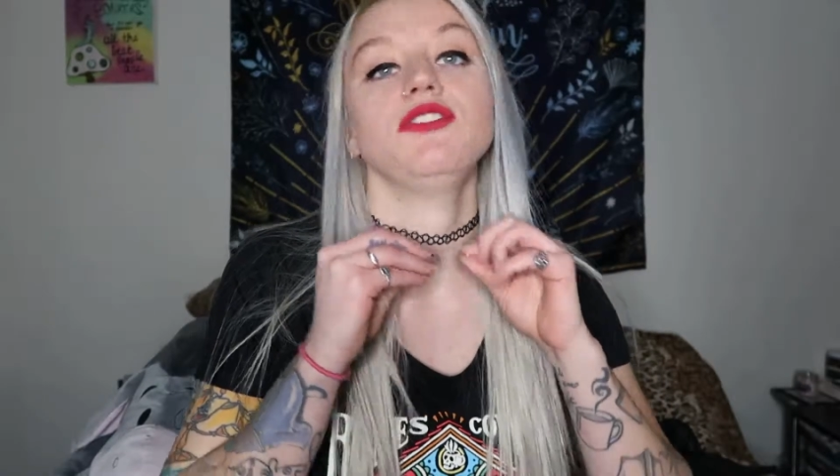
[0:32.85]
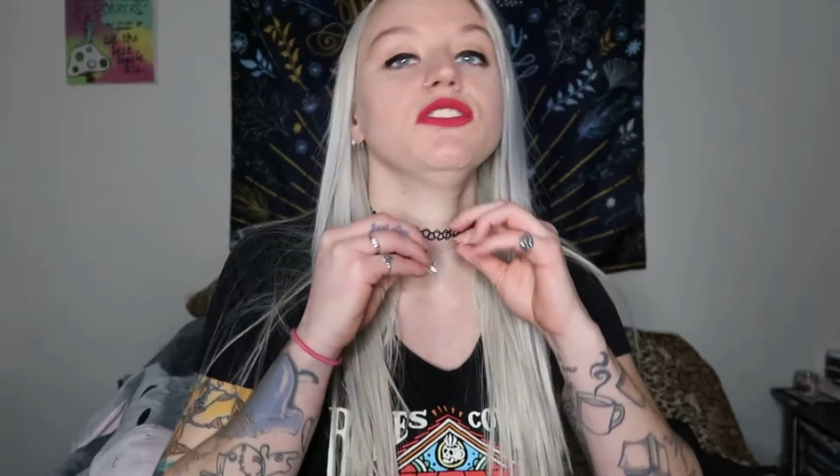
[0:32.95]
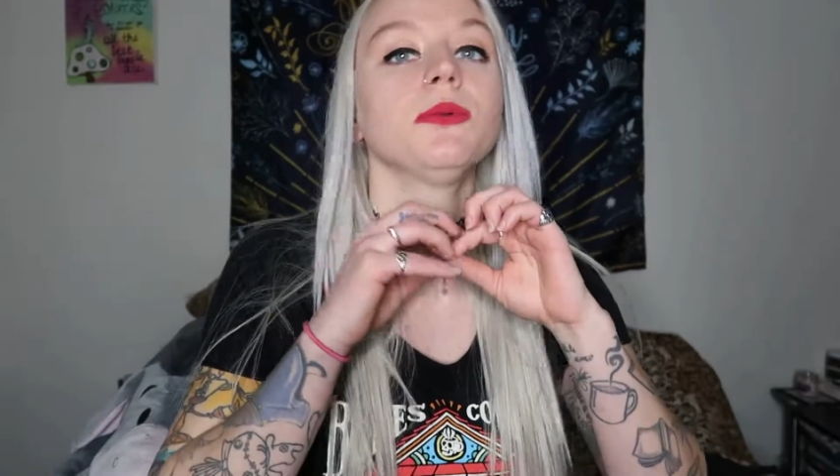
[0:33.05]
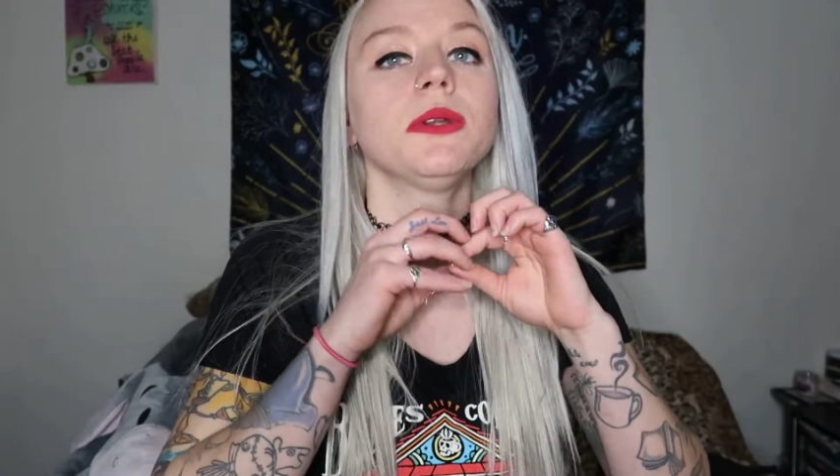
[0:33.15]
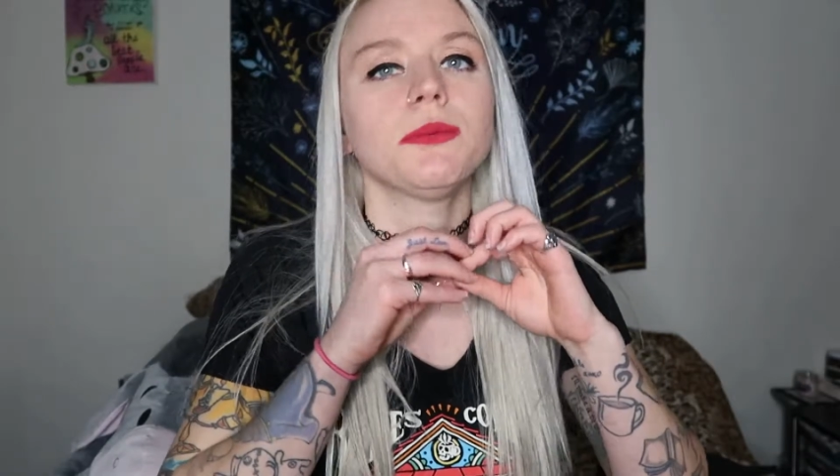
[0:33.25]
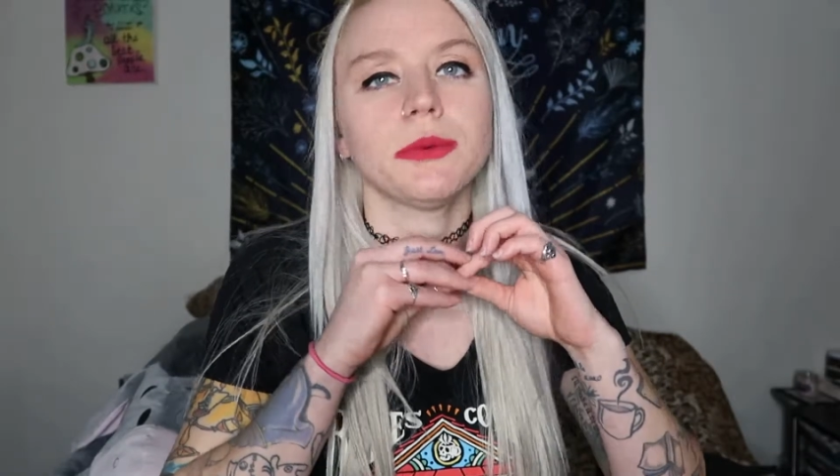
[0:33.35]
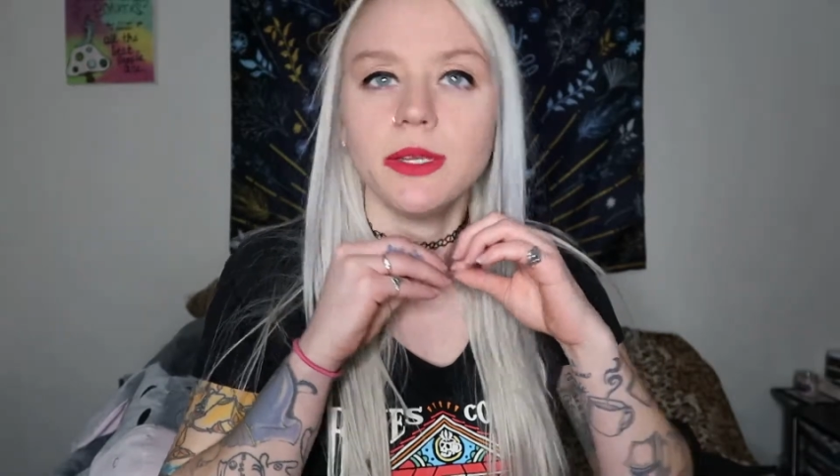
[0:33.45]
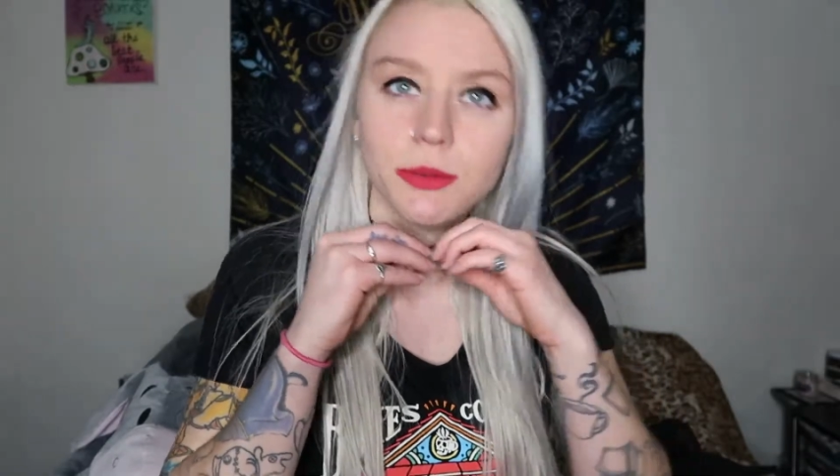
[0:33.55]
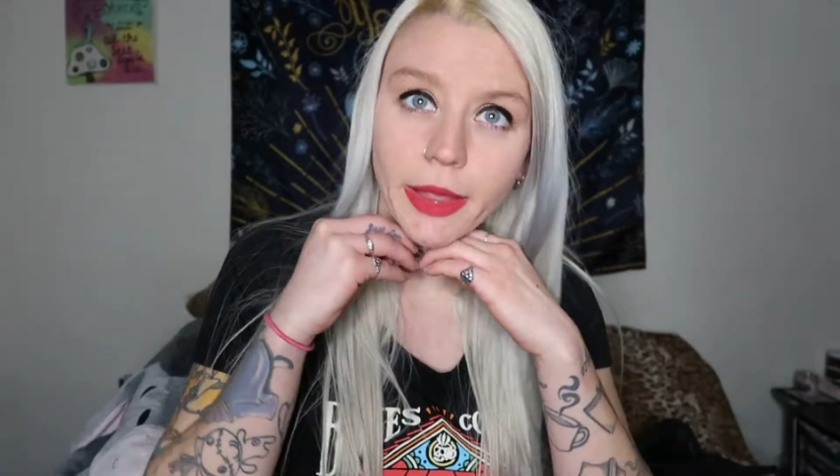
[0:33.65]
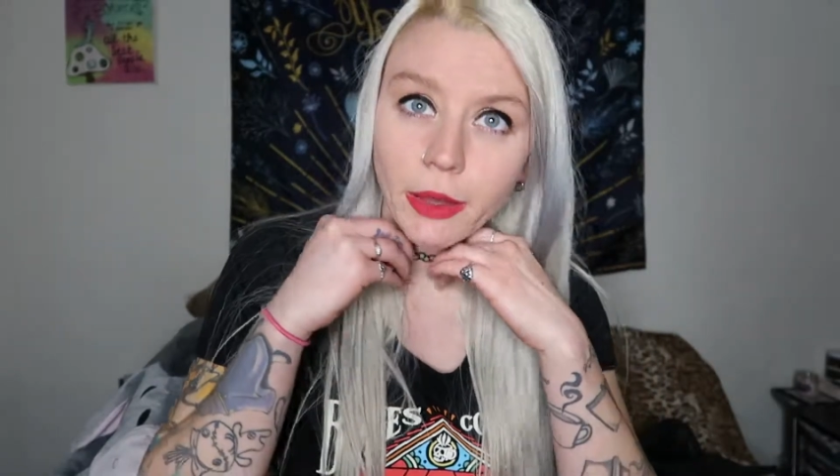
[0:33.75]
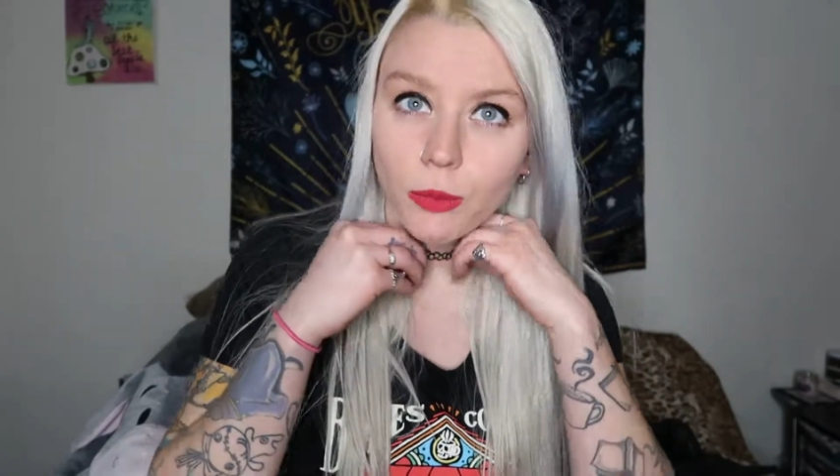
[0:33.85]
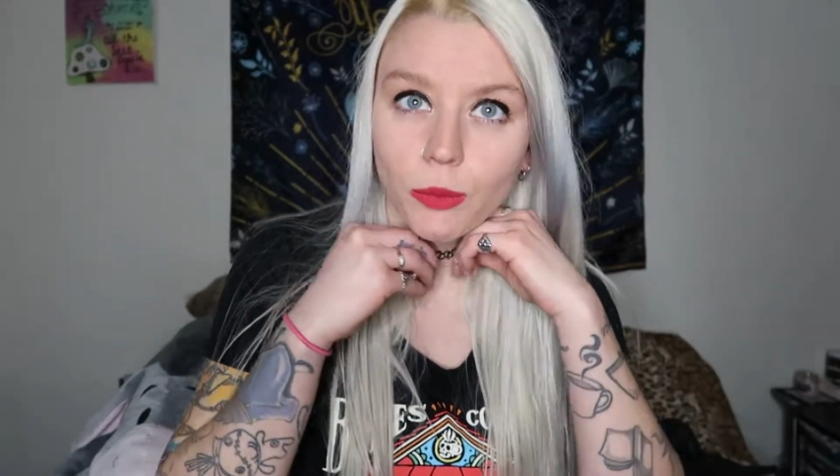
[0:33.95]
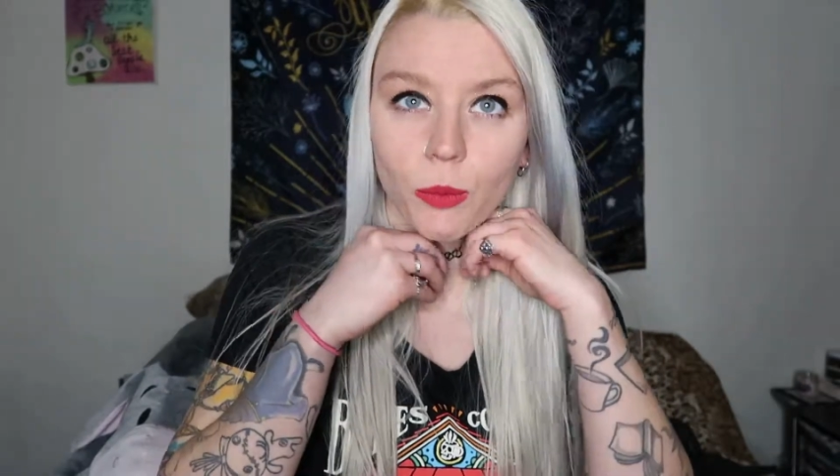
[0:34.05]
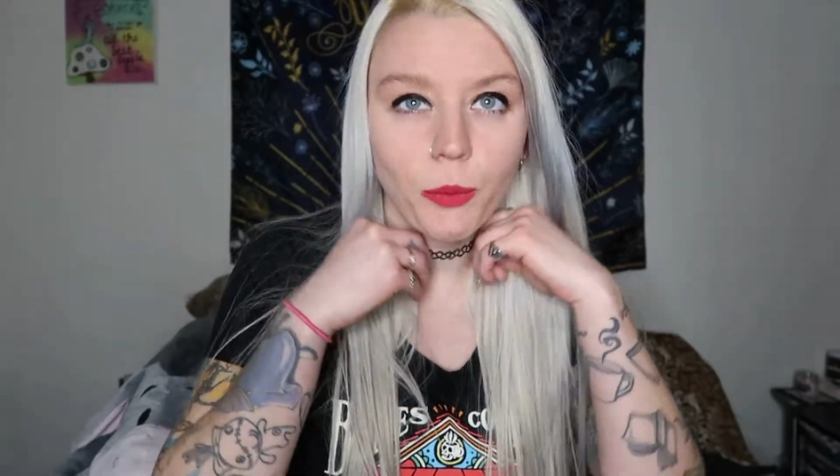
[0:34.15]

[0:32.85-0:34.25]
I just want to read like